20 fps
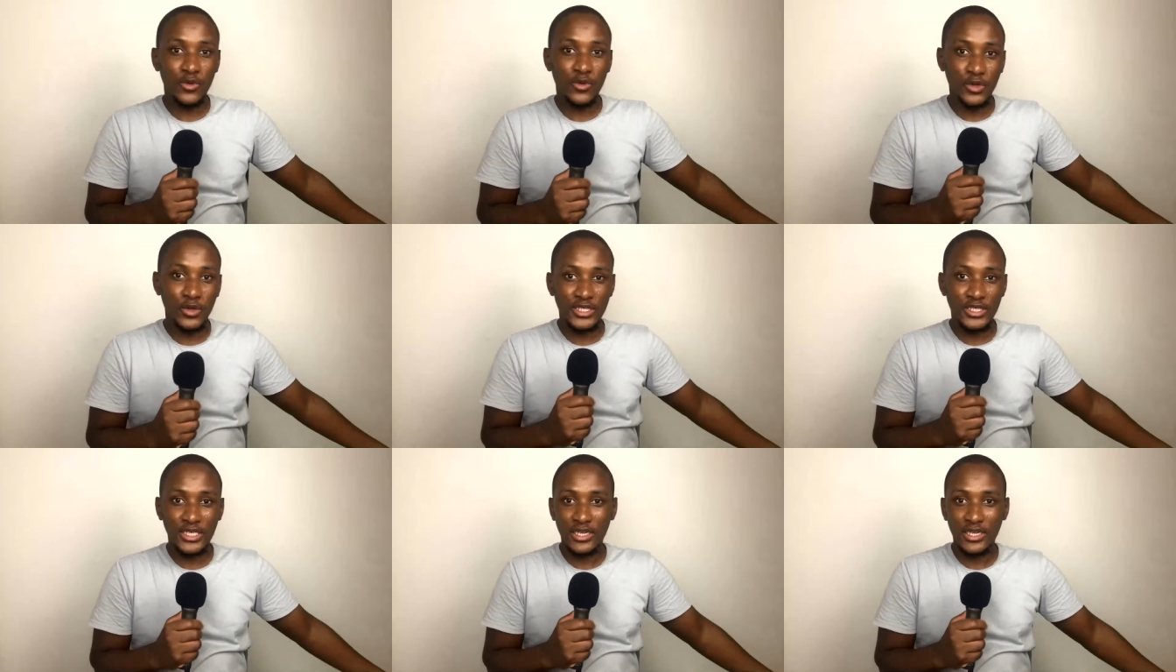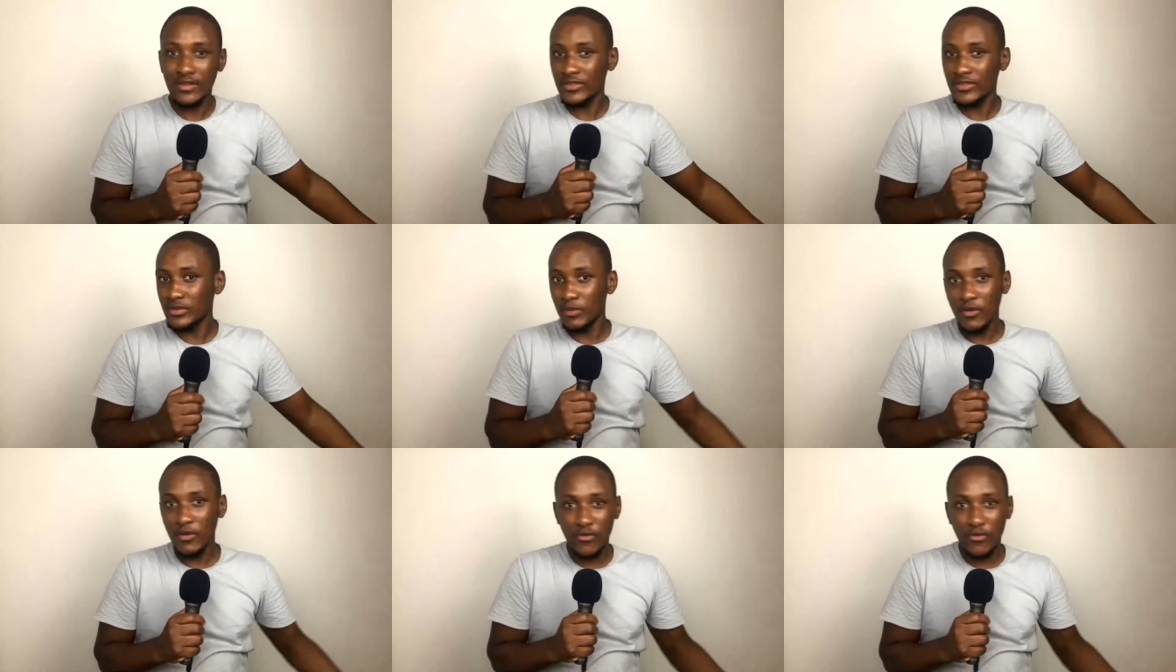with Chiefs
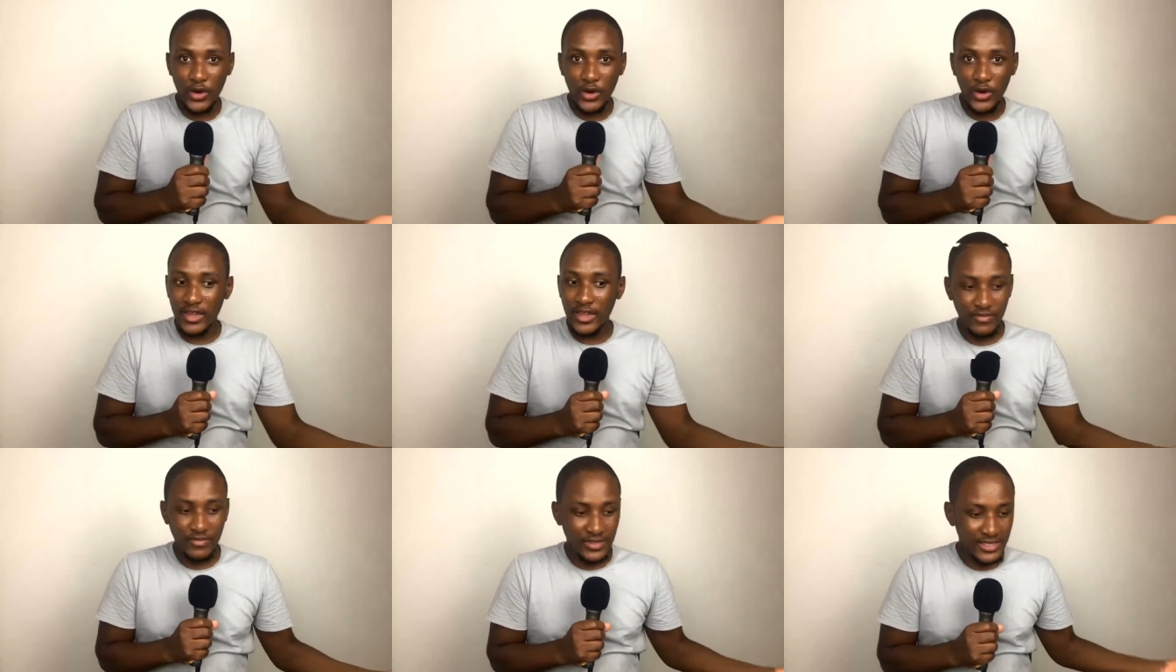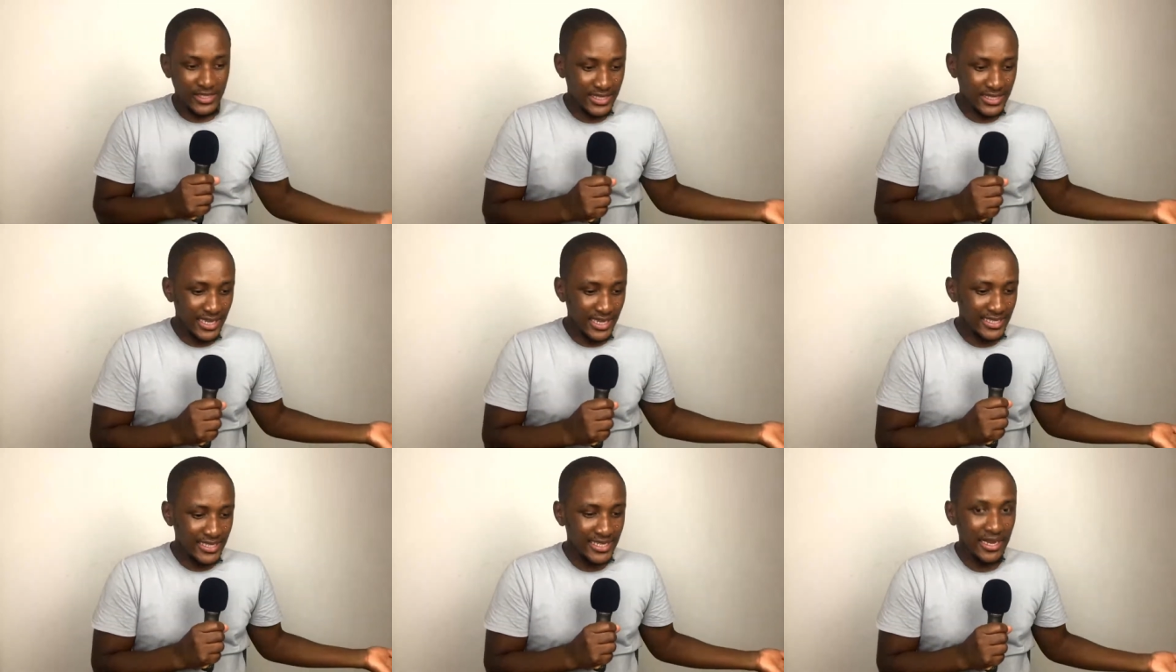before it even
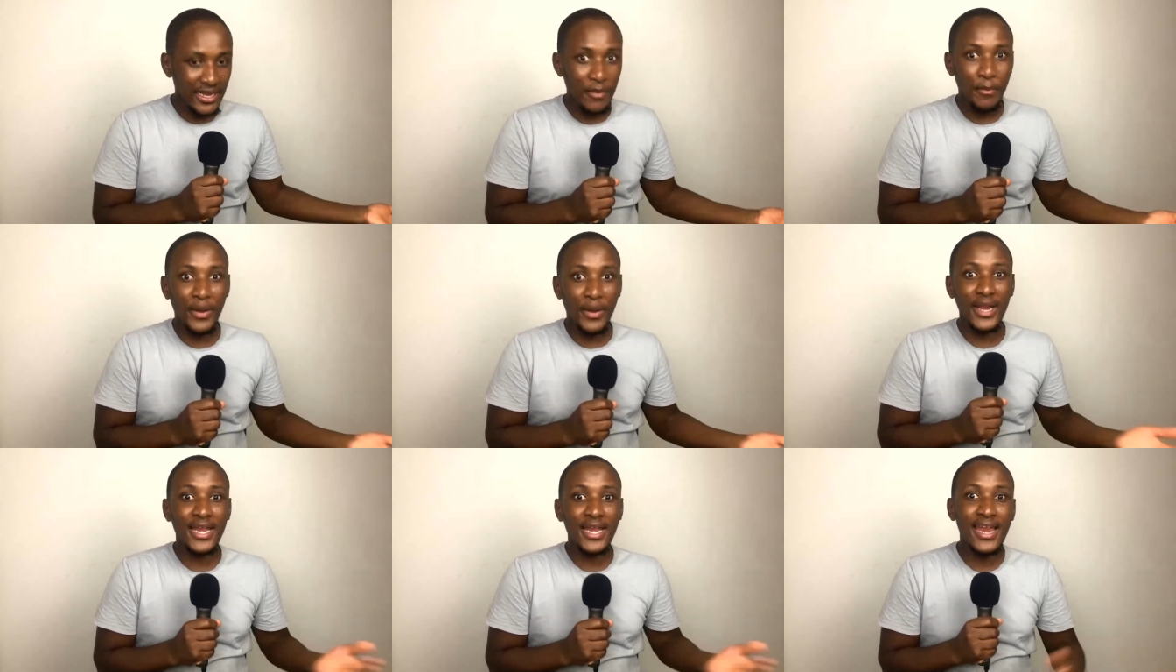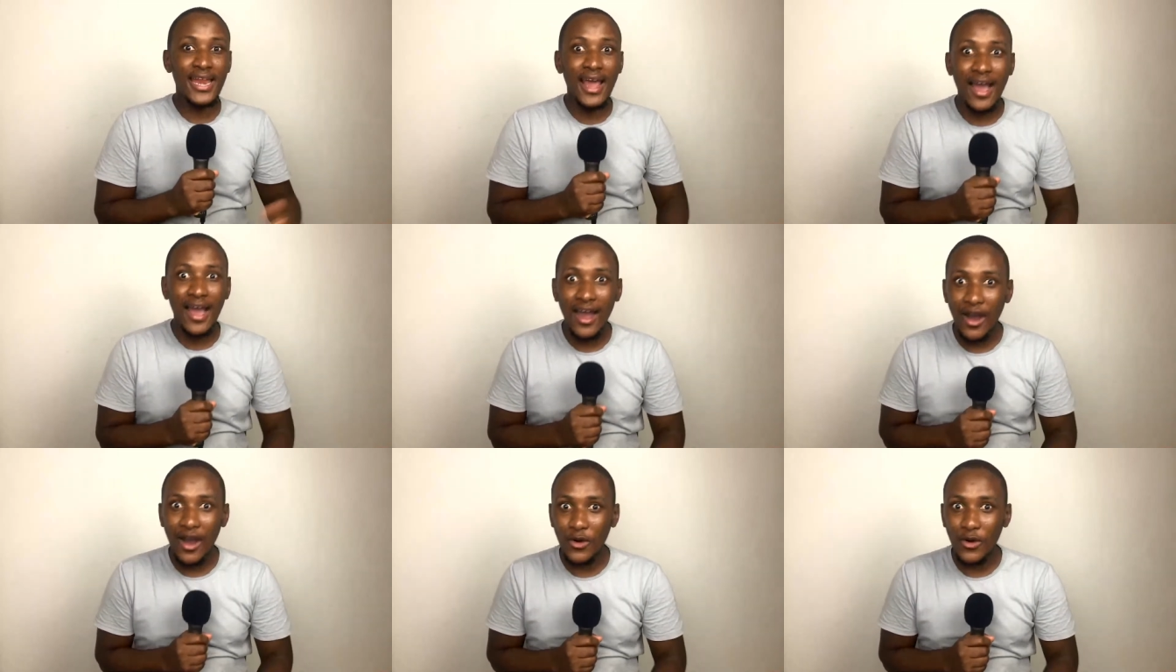started but
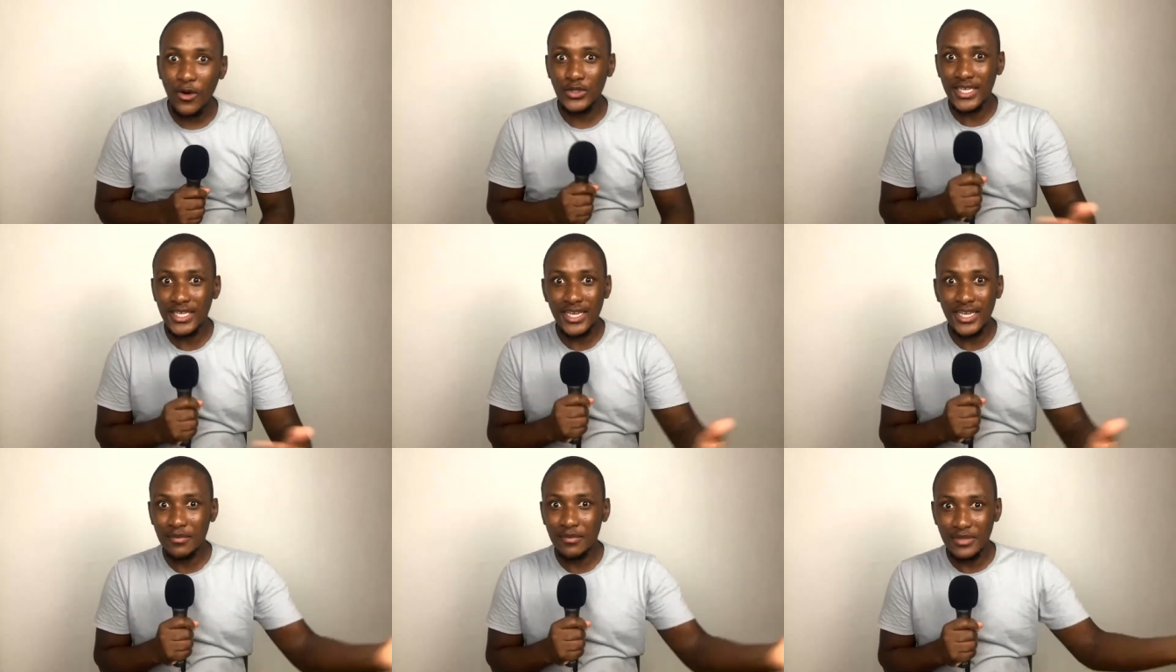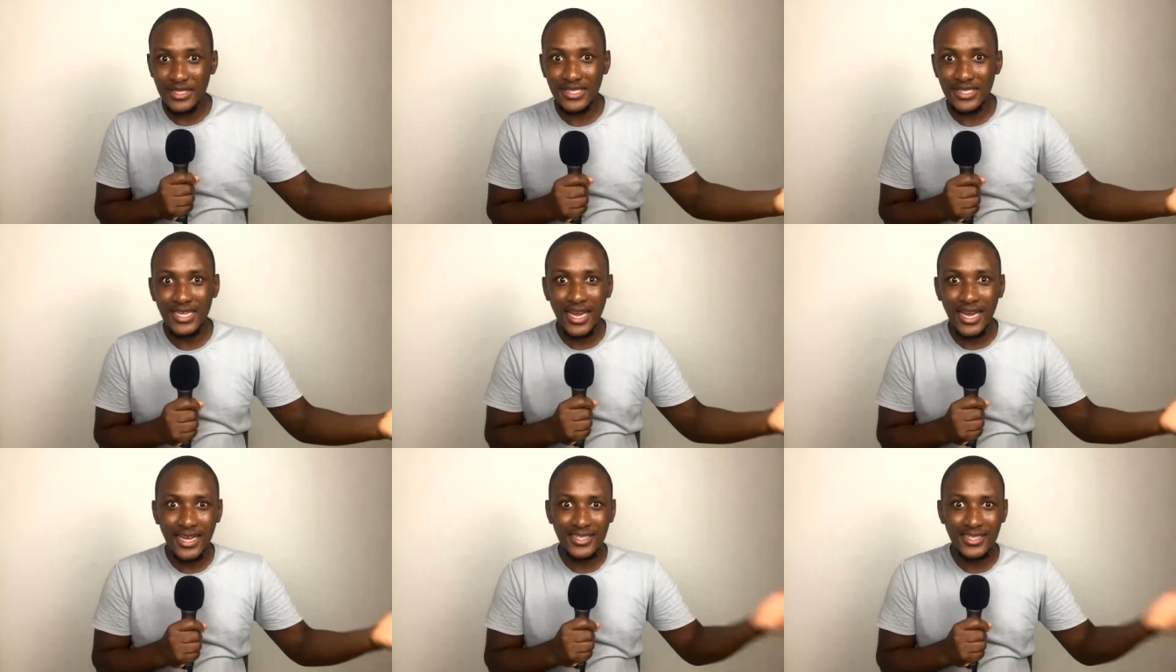now seeing him
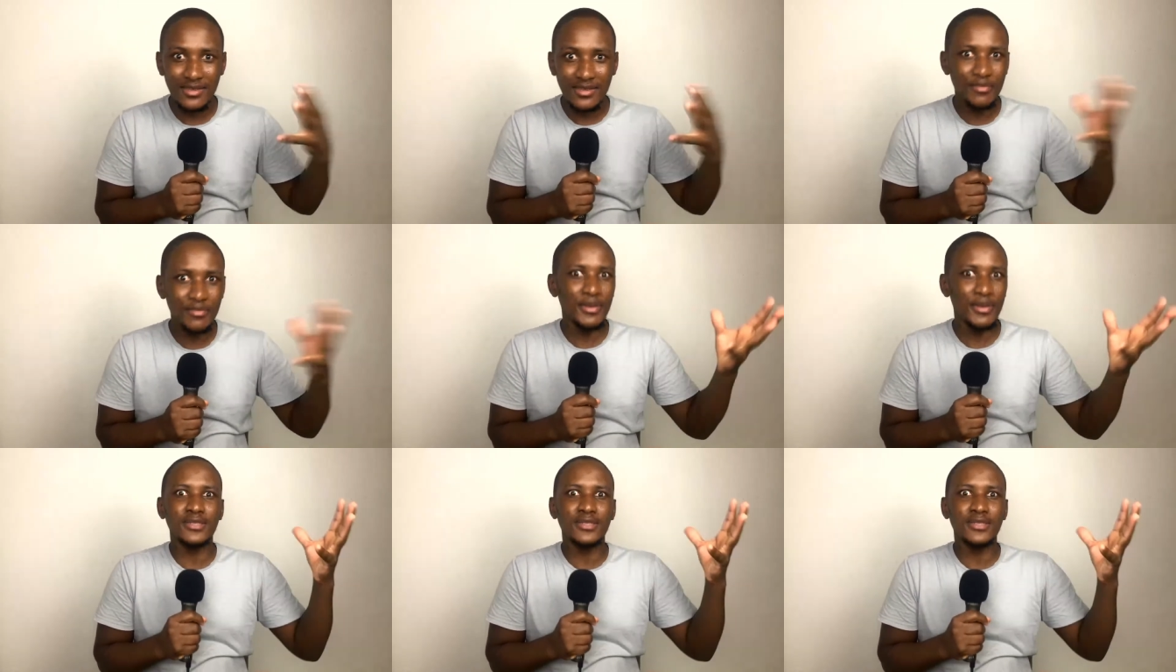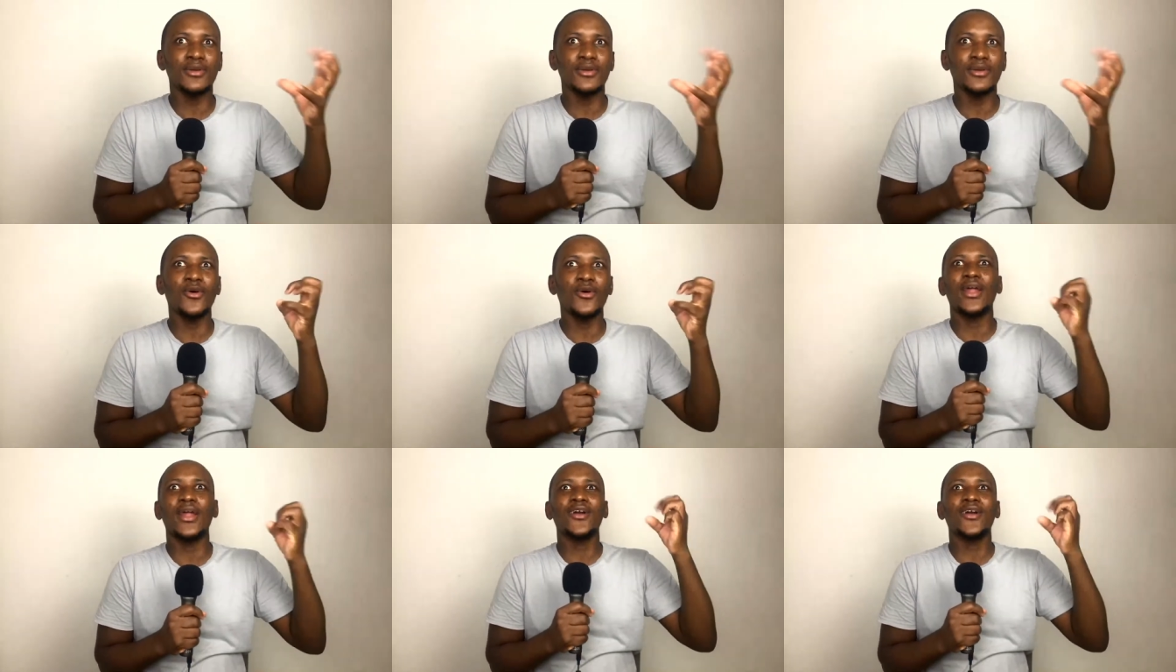start it makes me go
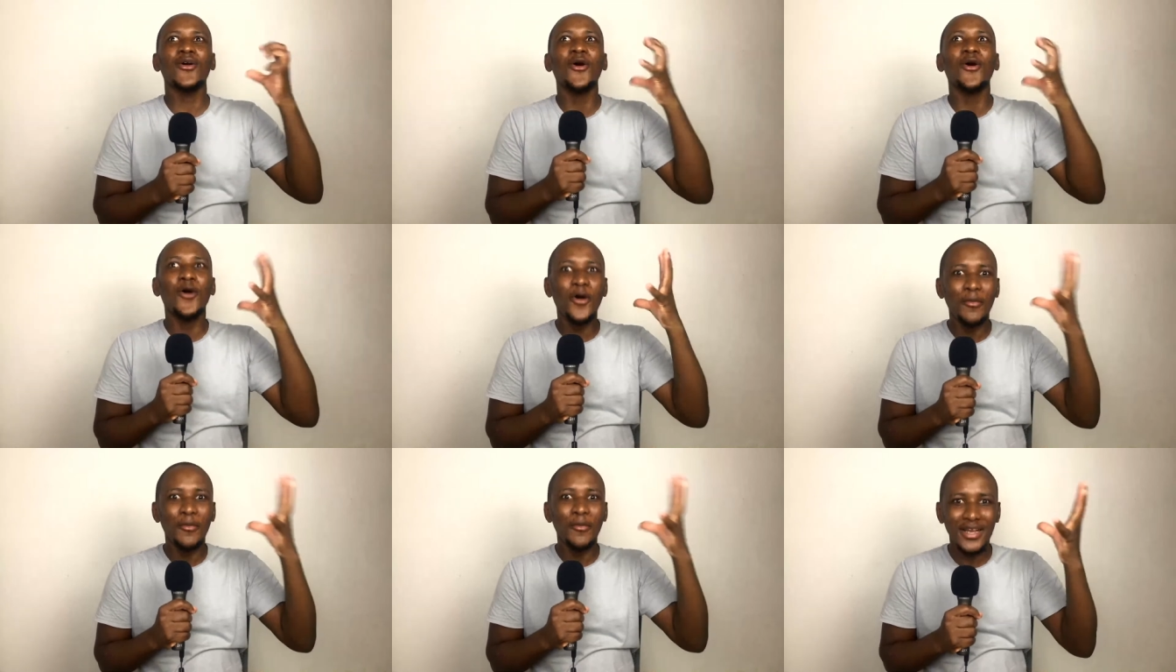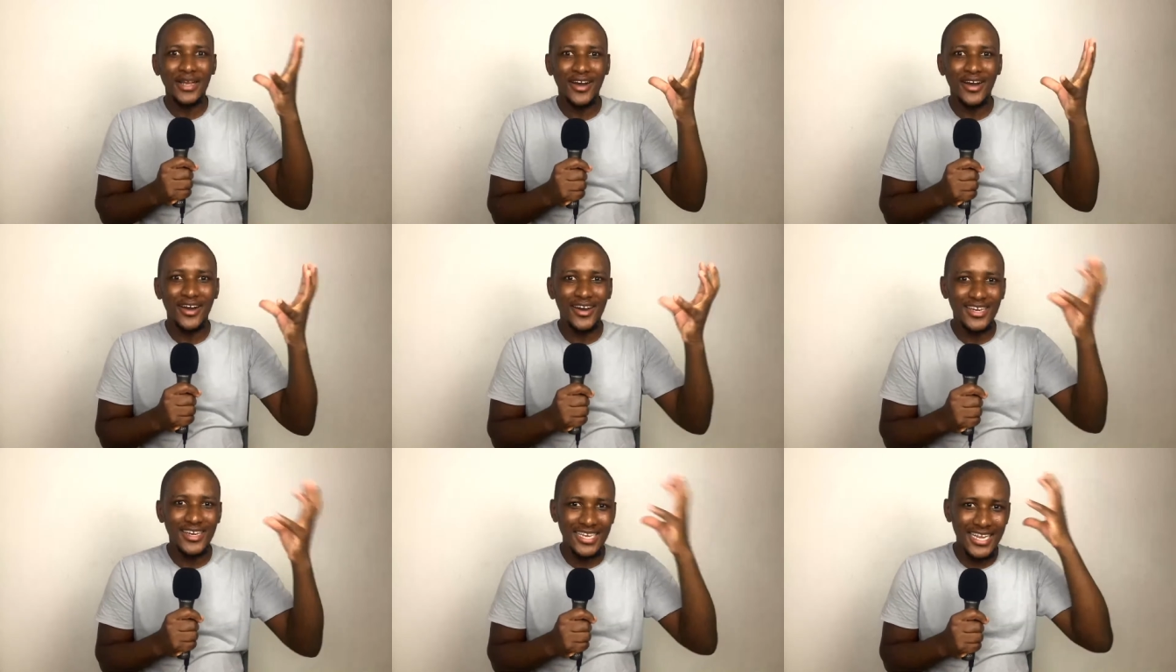like oh my
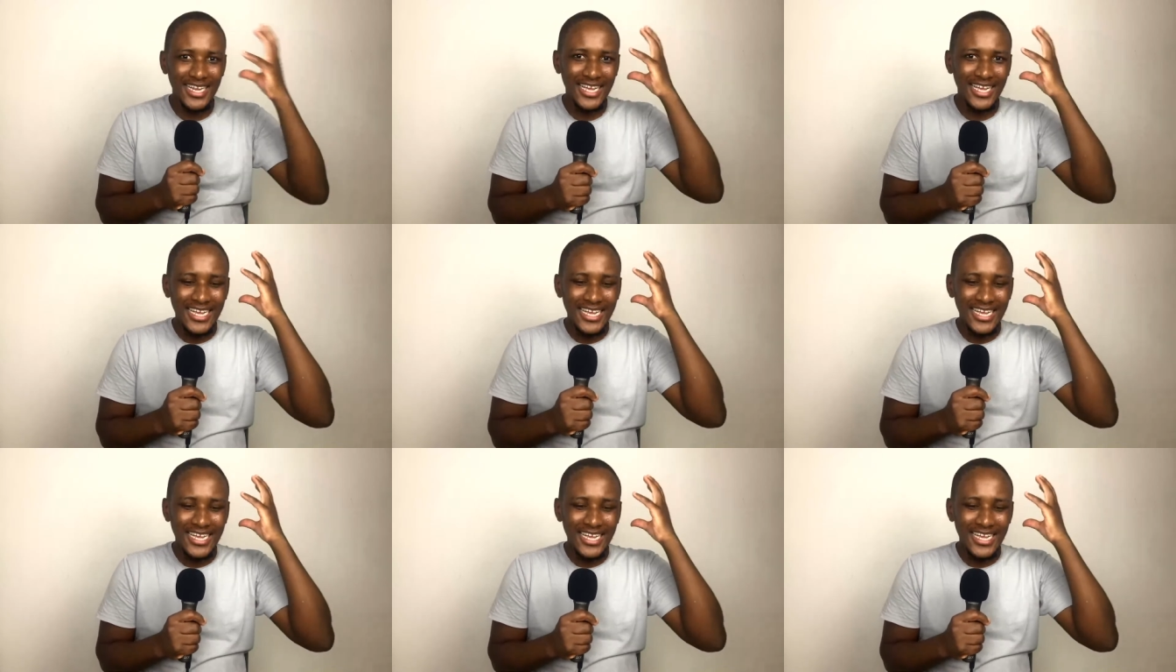god